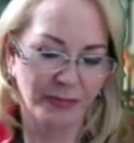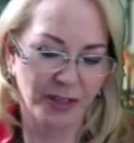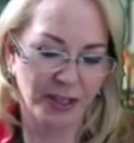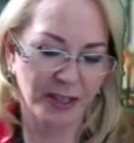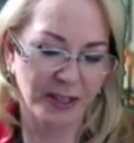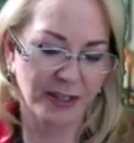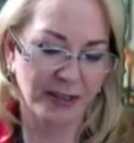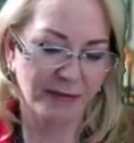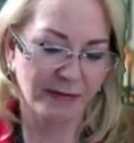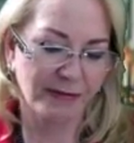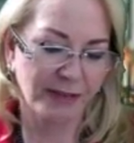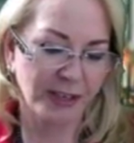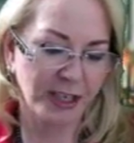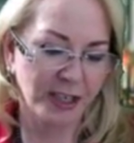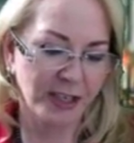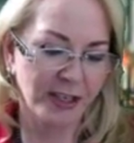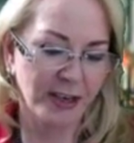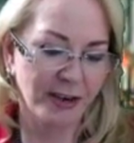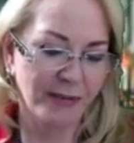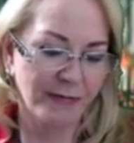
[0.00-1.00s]
just to
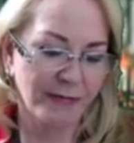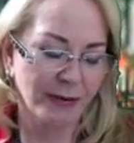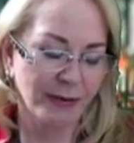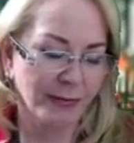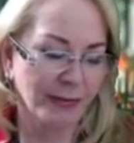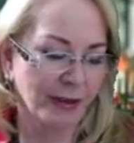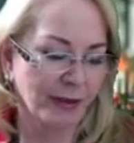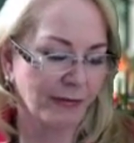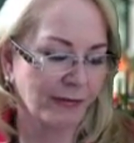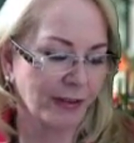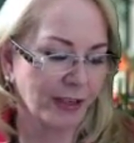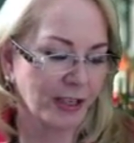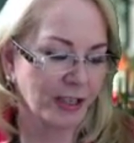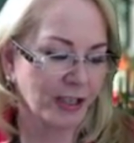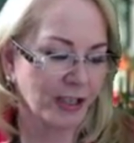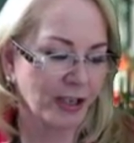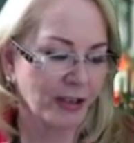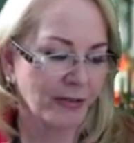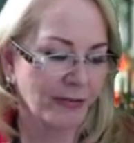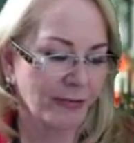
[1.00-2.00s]
finish off, I'm going to
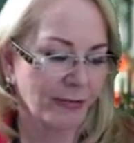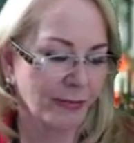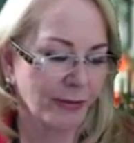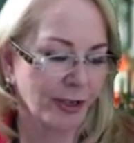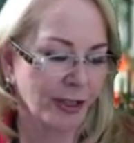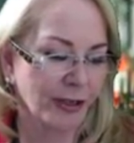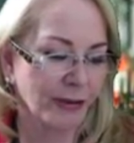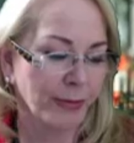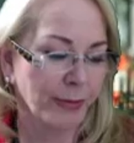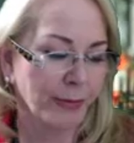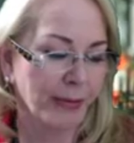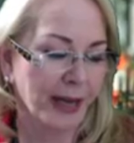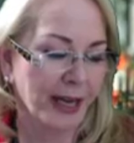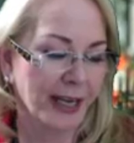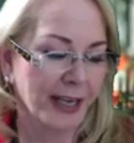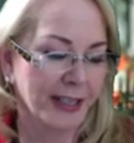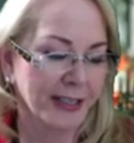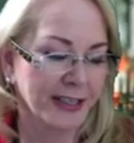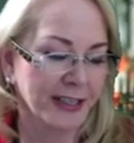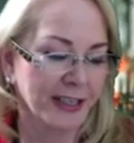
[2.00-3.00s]
finish off with
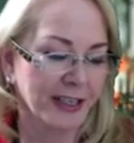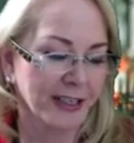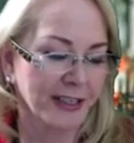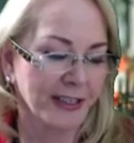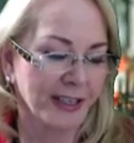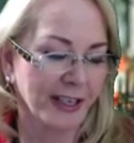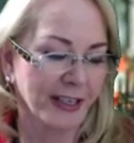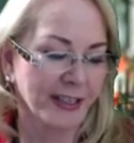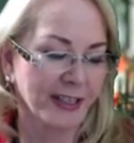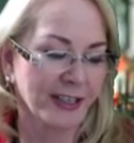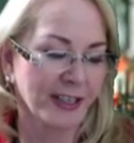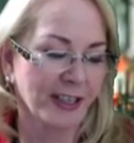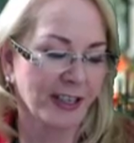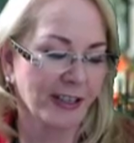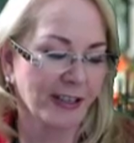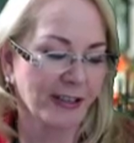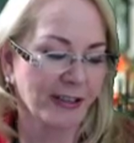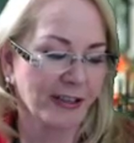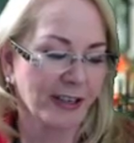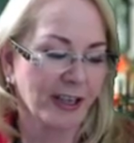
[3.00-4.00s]
Mars in a
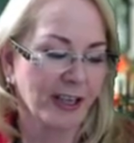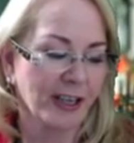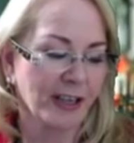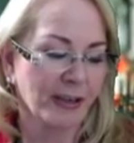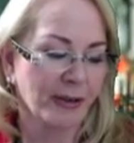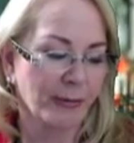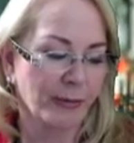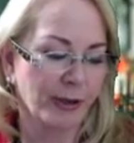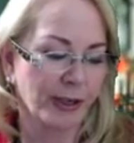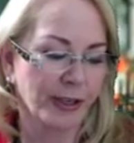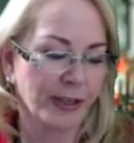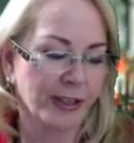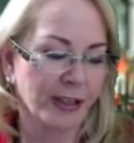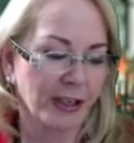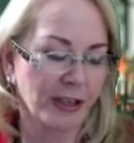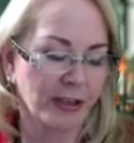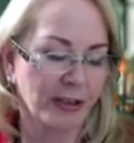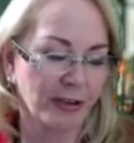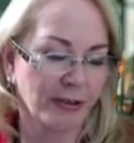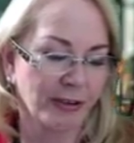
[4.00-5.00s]
sextile with
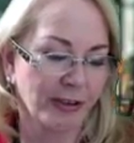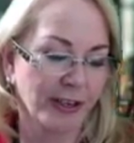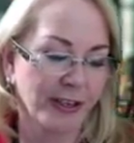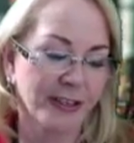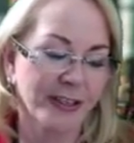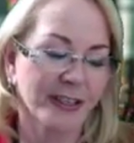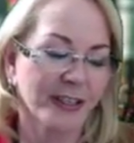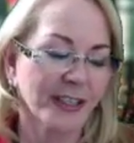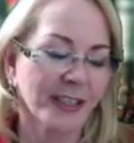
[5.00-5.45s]
Uranus.